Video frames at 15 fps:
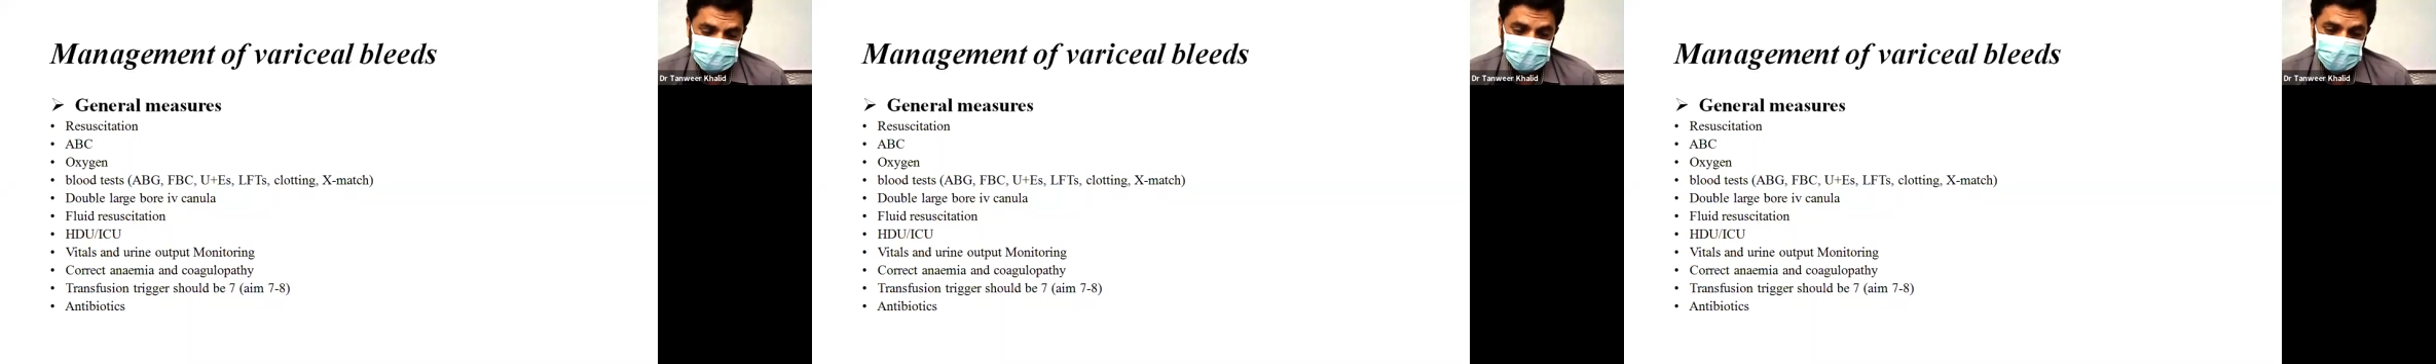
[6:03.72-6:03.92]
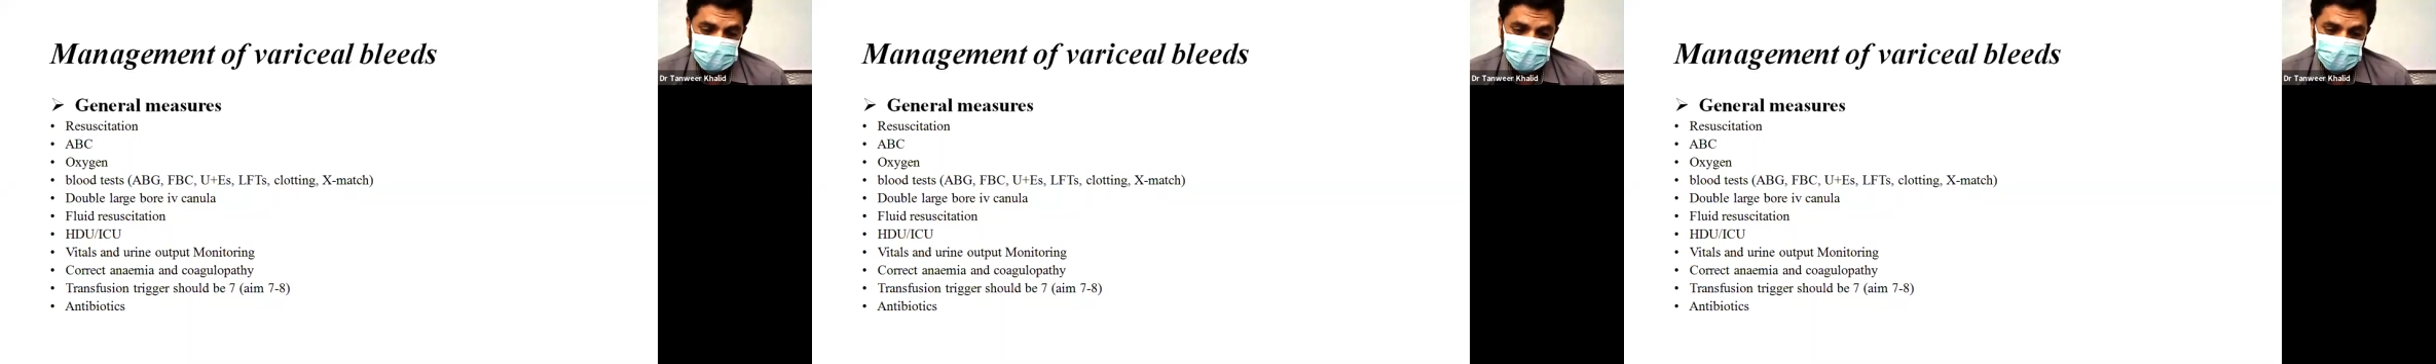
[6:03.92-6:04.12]
the
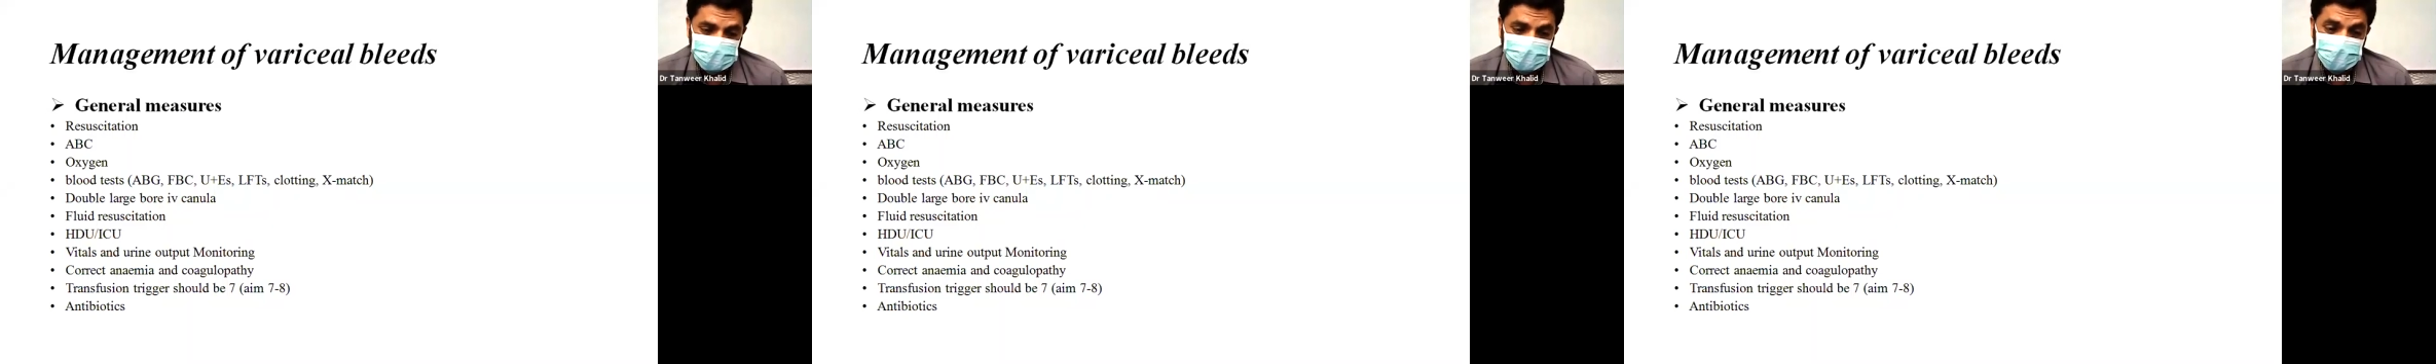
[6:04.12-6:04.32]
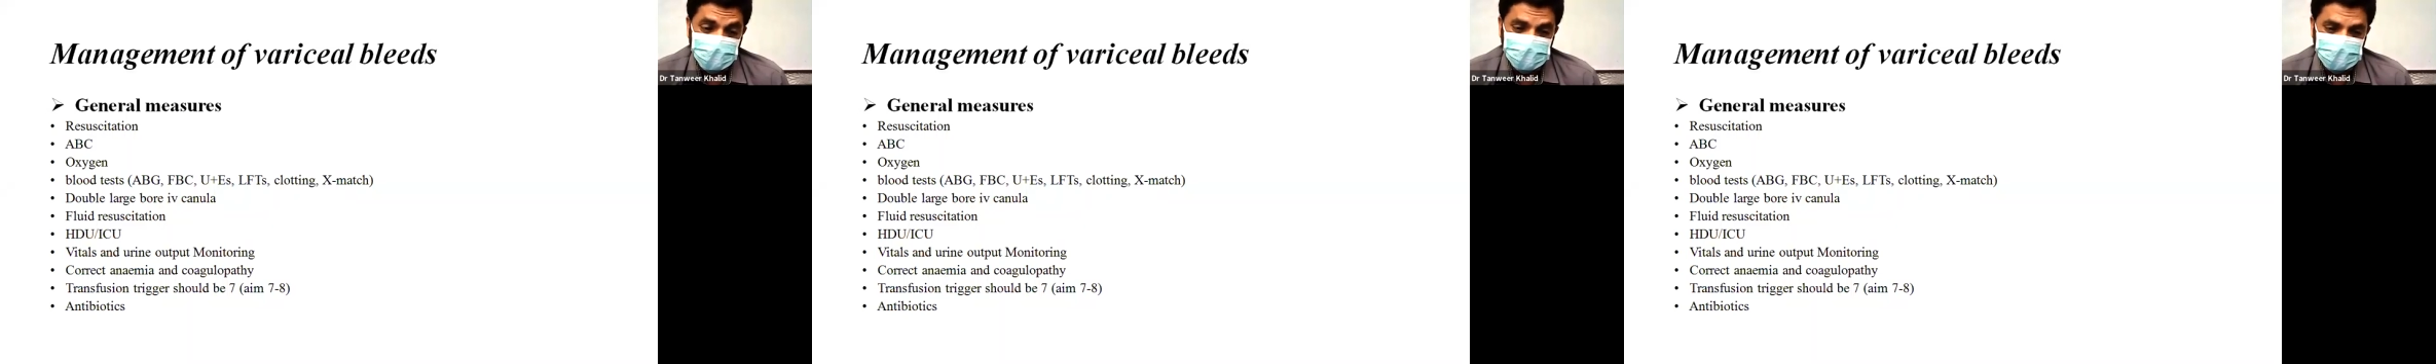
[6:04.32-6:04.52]
volume,
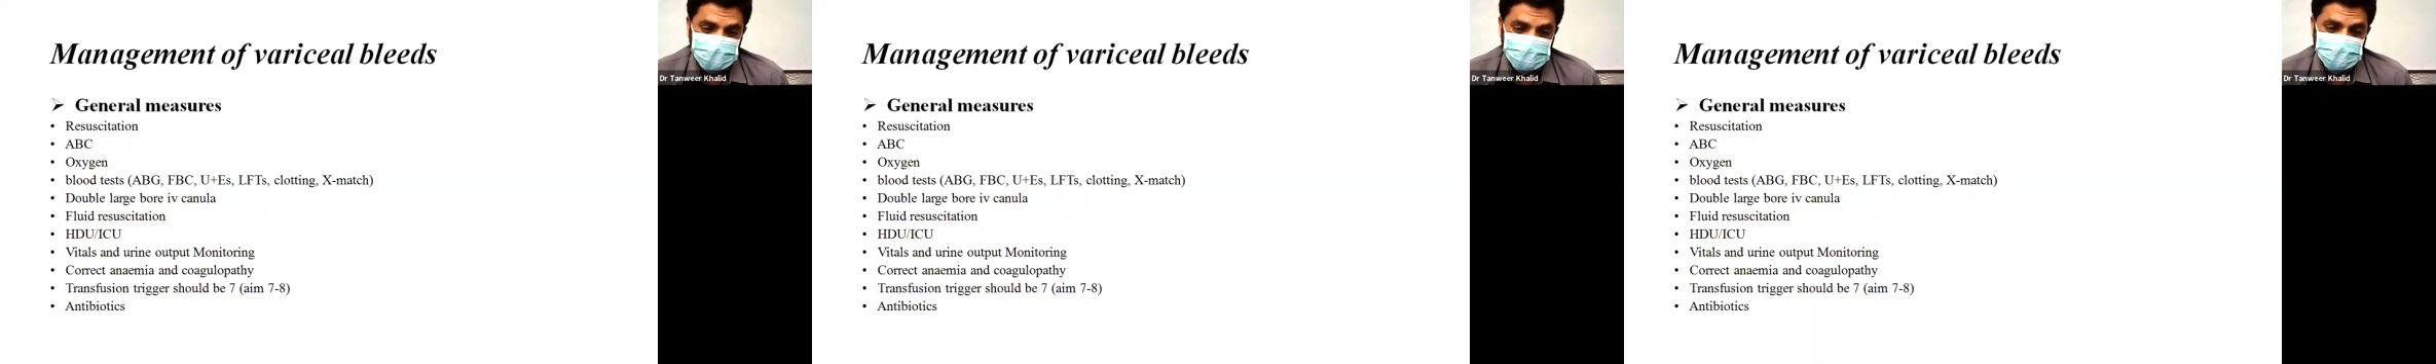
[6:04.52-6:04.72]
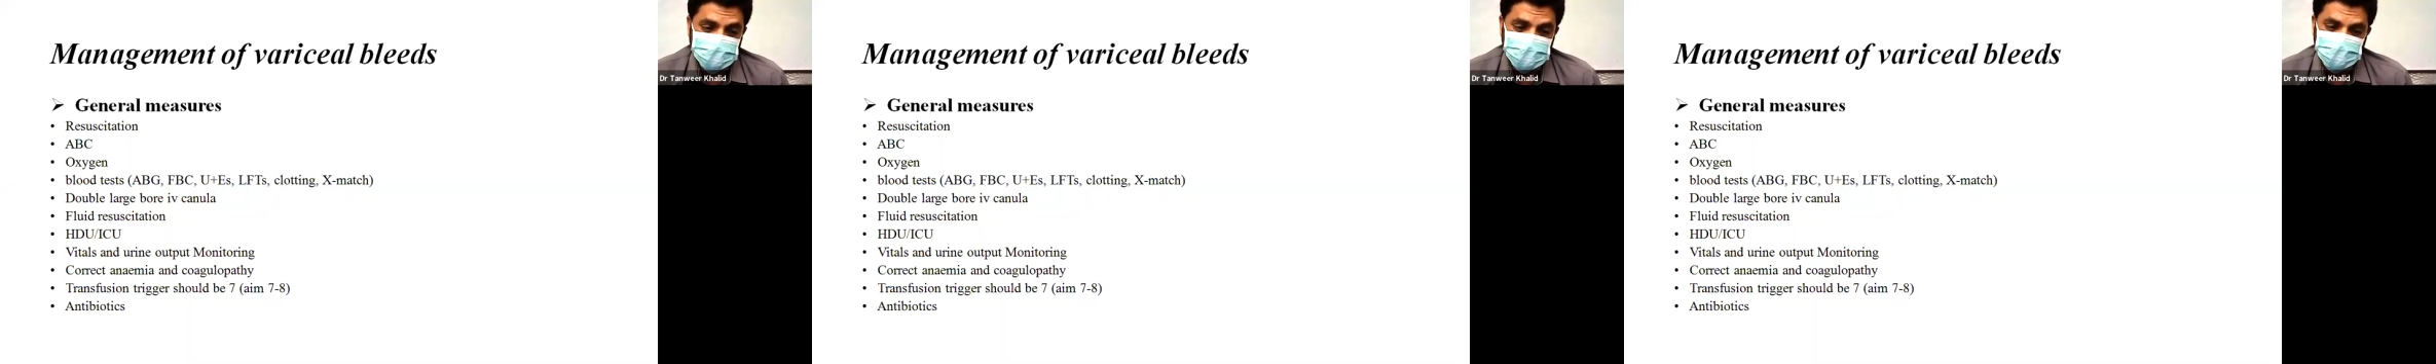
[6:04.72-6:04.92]
it
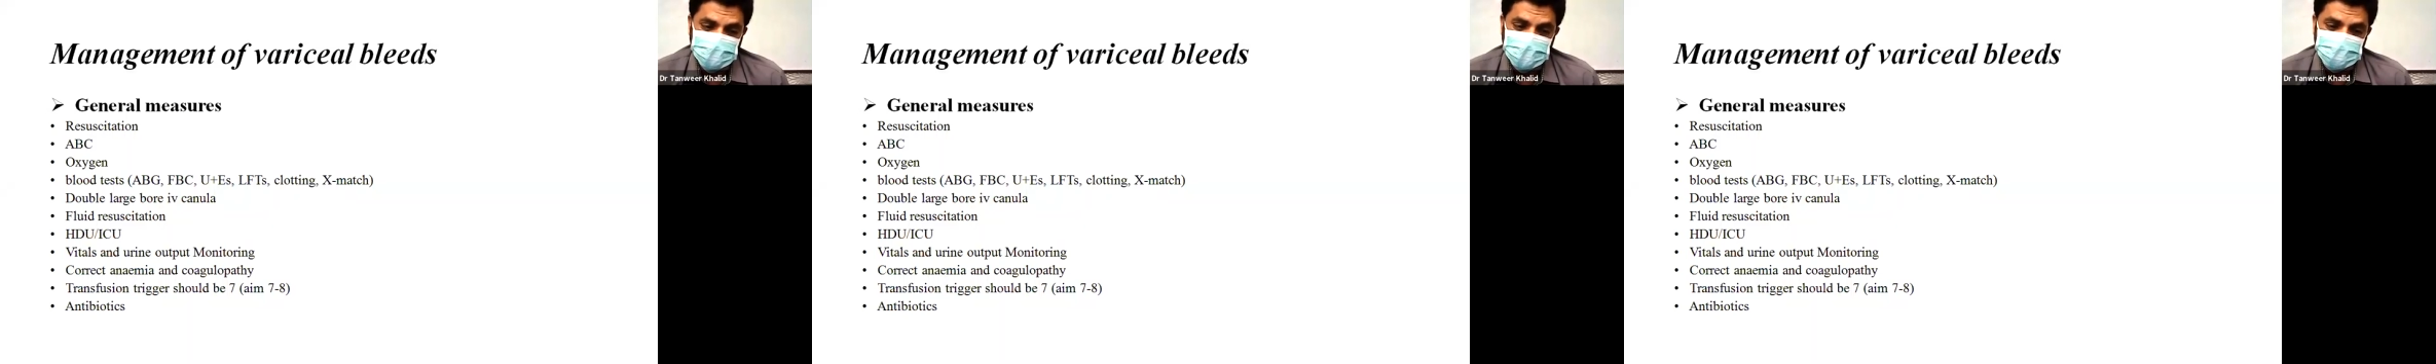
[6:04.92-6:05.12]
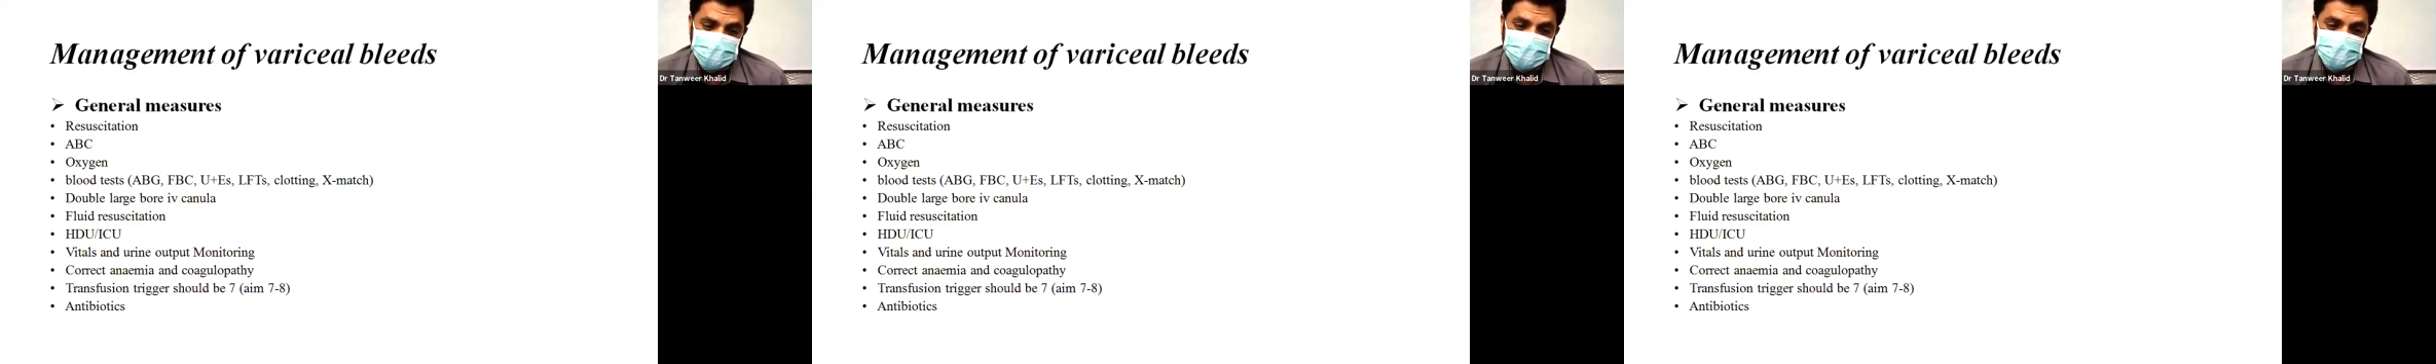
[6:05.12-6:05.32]
increases the
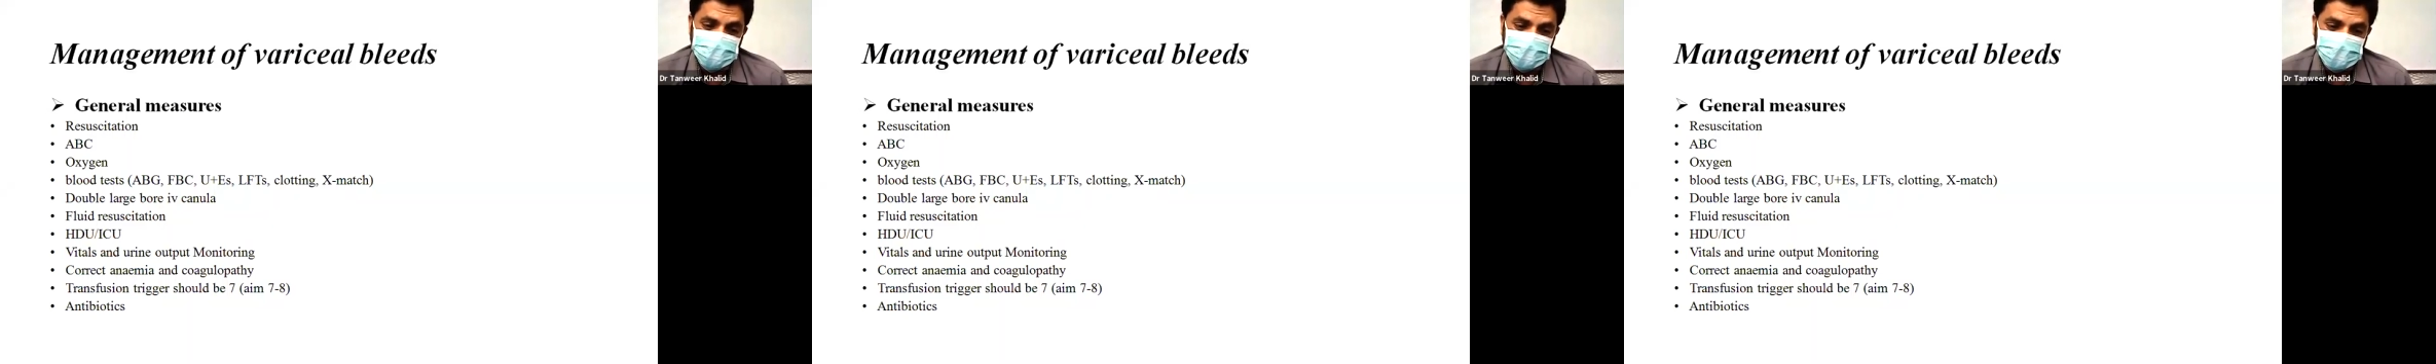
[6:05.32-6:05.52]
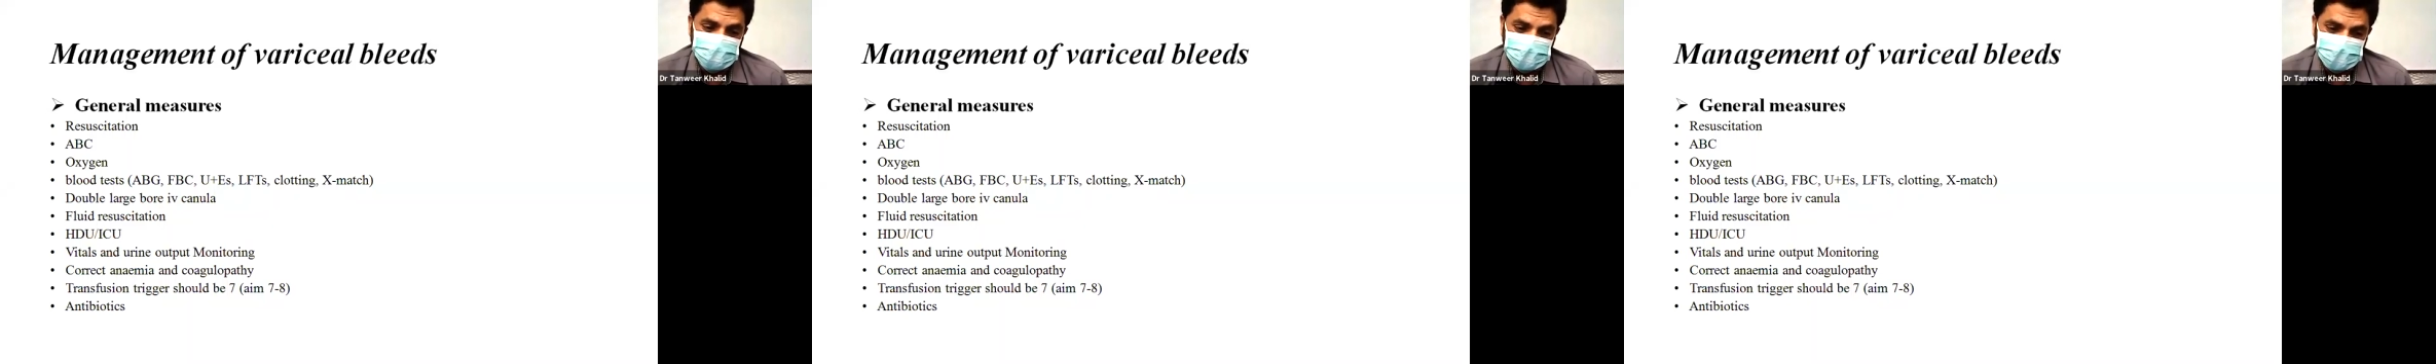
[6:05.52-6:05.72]
chances of the
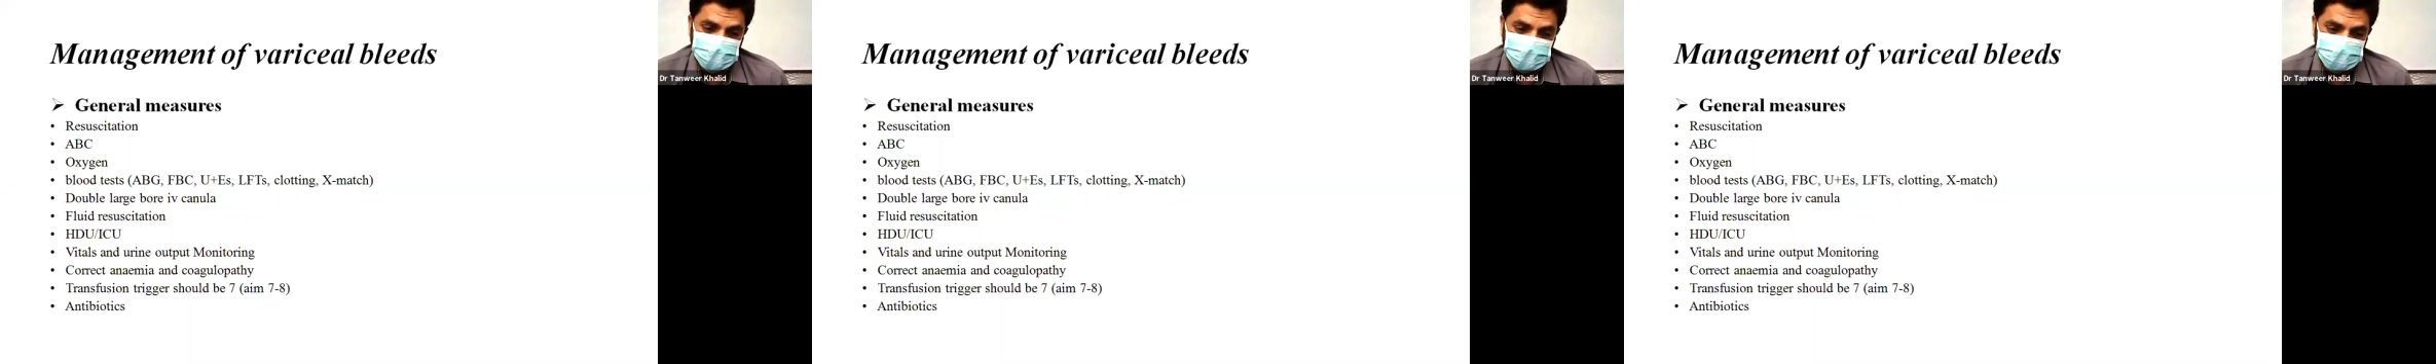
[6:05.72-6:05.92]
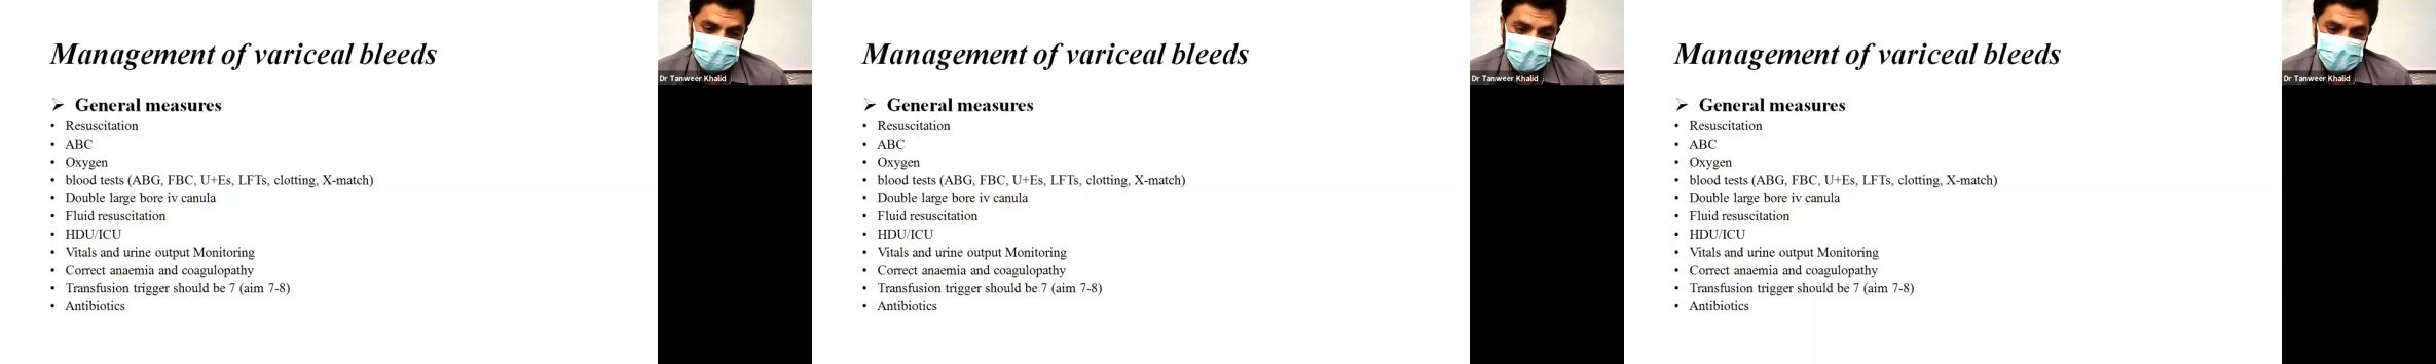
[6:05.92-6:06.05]
bleeding.